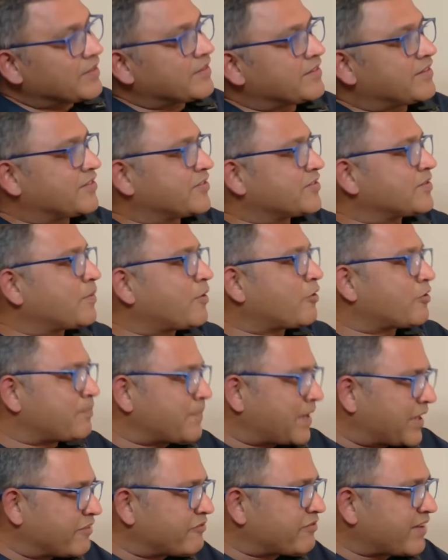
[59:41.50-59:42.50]
This is about
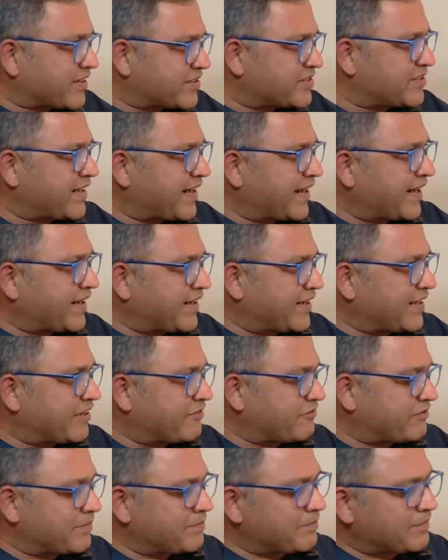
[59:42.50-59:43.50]
manufacturing and
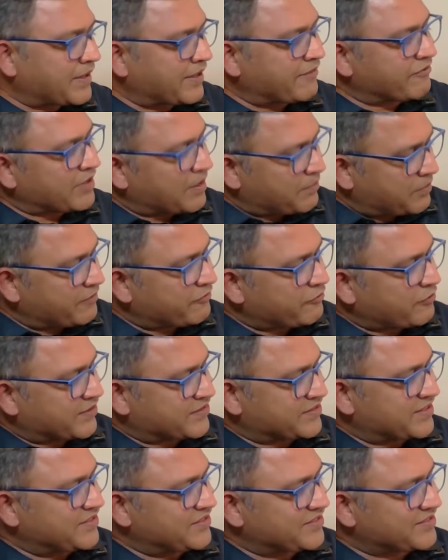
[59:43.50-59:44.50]
DFM. I have a couple of
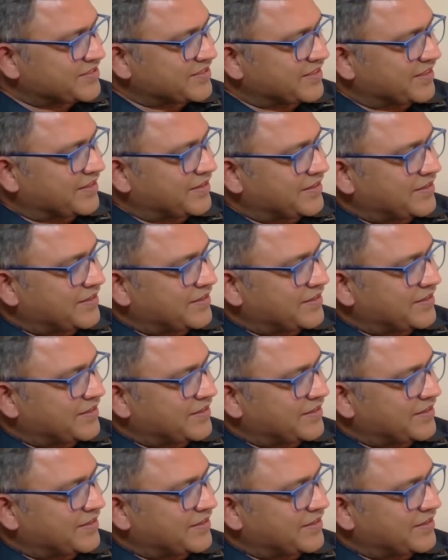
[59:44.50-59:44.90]
questions.